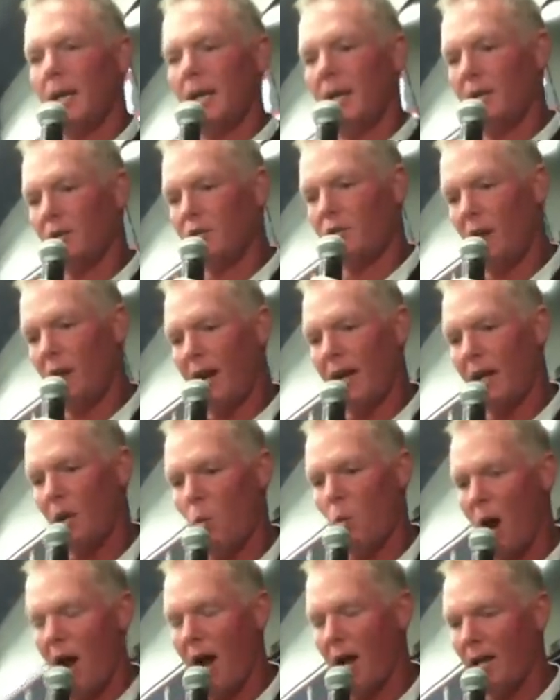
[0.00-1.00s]
in his
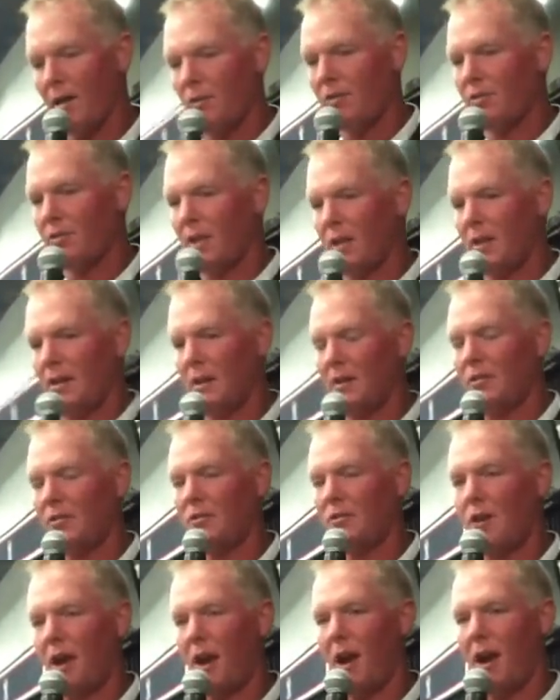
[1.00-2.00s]
tidy whitey, sitting in
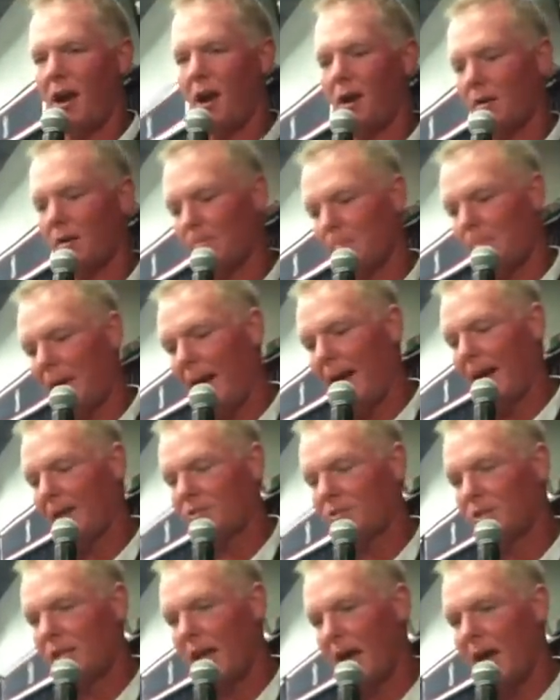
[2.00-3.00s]
his chair,
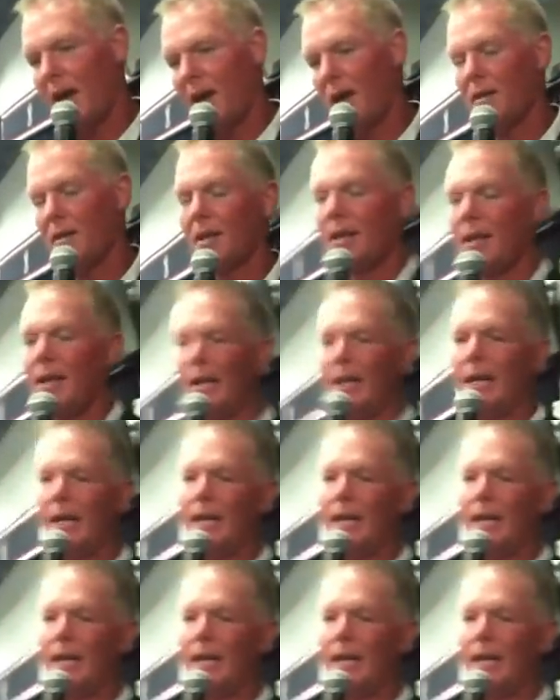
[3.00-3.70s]
pants down,